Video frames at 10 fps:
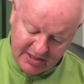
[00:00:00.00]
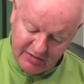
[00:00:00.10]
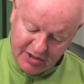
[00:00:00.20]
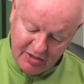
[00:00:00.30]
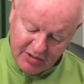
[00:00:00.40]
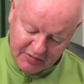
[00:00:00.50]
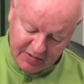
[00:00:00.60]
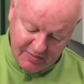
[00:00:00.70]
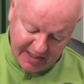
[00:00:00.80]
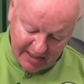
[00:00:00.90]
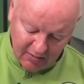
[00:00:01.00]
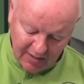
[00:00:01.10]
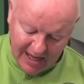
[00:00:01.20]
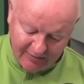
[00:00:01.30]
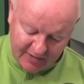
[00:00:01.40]
So it's used for the middle, or
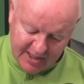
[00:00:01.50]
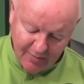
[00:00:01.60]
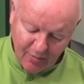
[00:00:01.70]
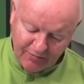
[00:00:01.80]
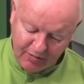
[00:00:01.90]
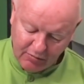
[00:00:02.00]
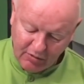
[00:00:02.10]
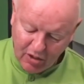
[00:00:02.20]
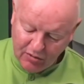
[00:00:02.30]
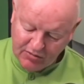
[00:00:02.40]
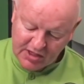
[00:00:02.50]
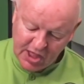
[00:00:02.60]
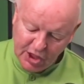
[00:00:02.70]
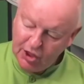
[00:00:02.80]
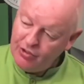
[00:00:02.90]
like for example for a rose,
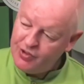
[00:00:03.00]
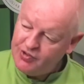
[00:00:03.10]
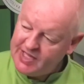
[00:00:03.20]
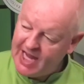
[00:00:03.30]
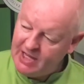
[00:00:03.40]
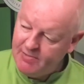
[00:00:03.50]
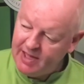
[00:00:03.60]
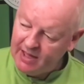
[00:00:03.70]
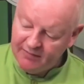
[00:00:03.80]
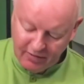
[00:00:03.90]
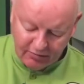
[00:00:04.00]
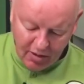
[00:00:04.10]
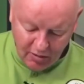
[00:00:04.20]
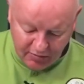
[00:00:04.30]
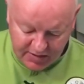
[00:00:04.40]
you'd use that in the middle of your
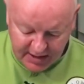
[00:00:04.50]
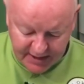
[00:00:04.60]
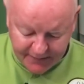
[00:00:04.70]
rose.